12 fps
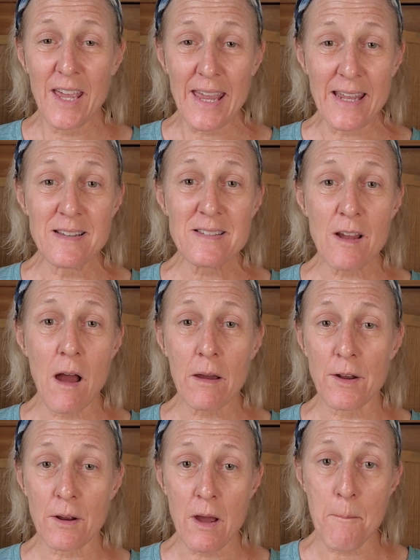it is not
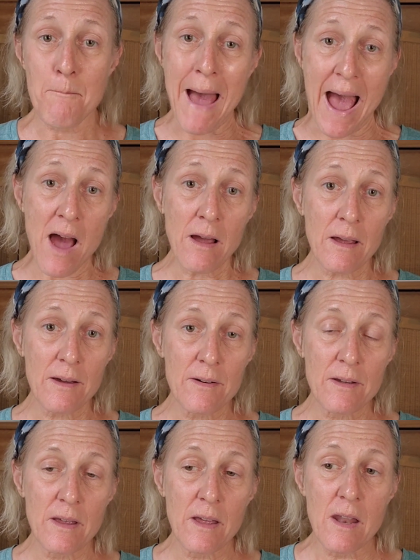going to come back.
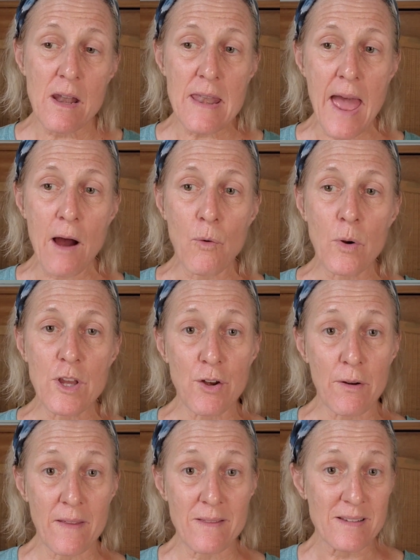Now, when you're
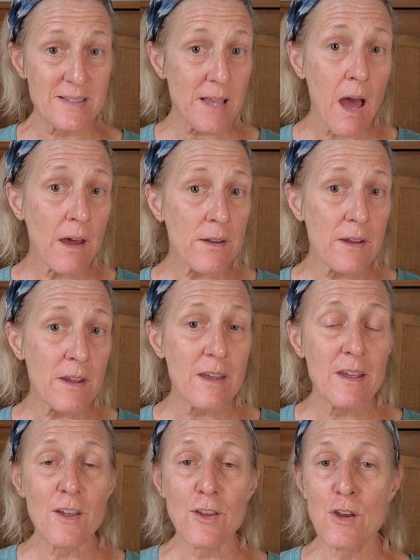in the sun,
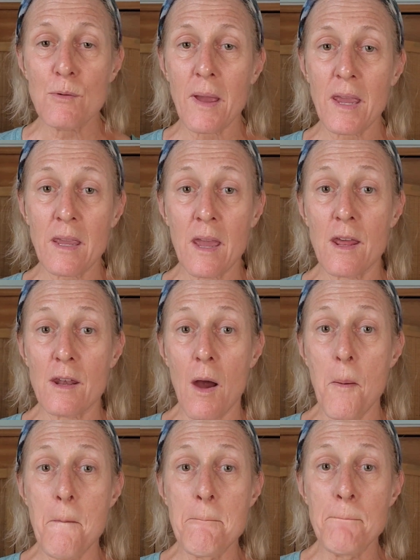you may get
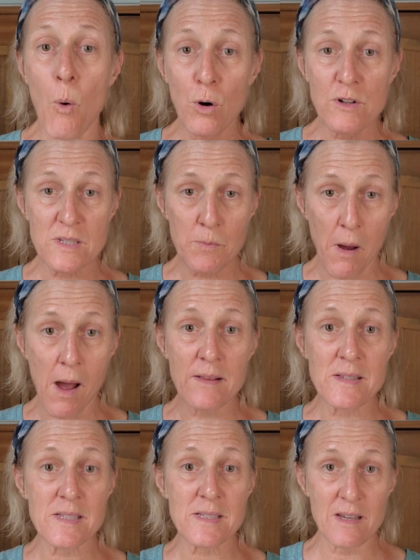more
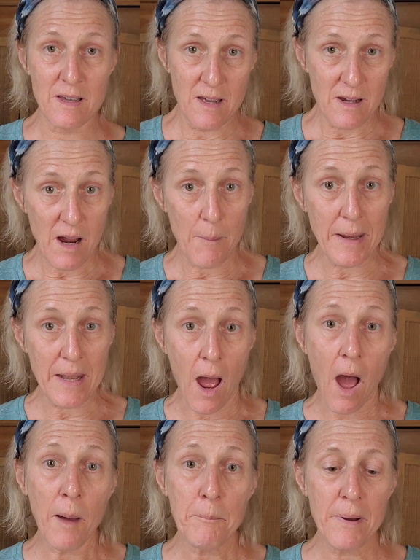spots coming
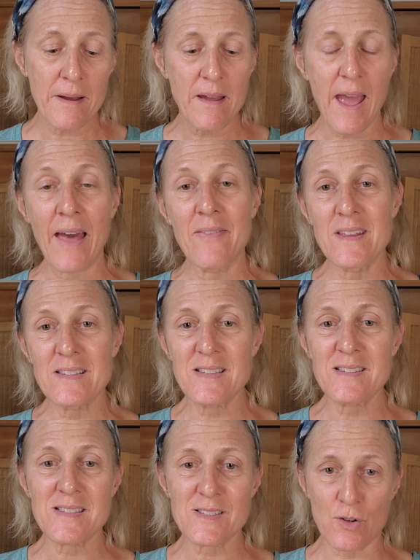up, and this
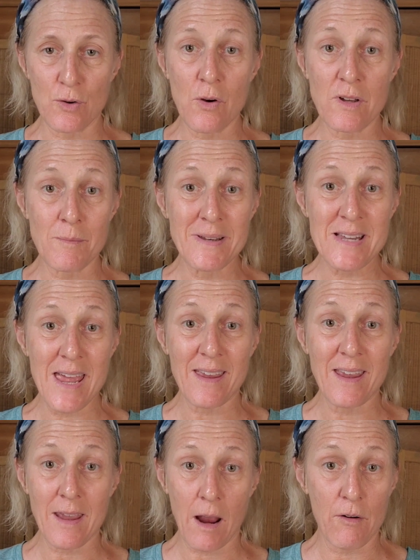is still going to be
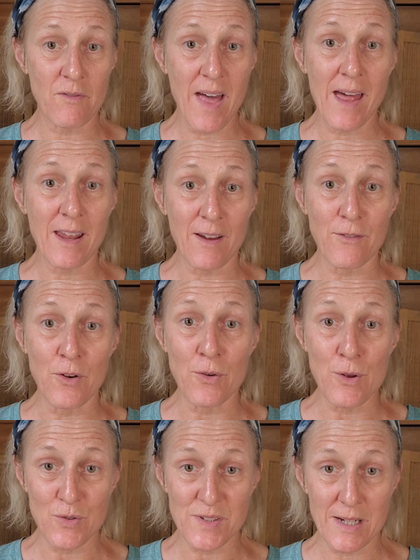taking care of that if you're
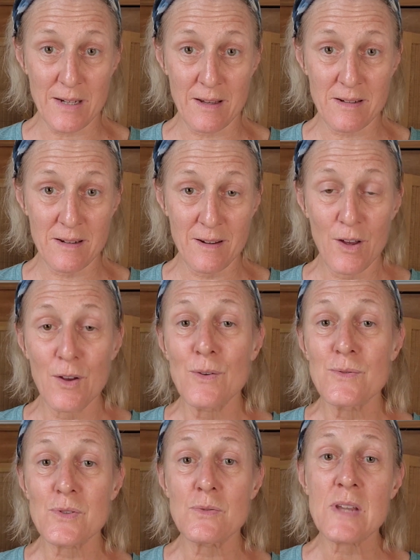using it.
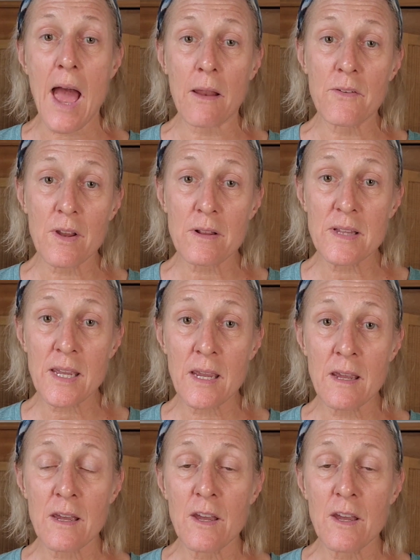So technically,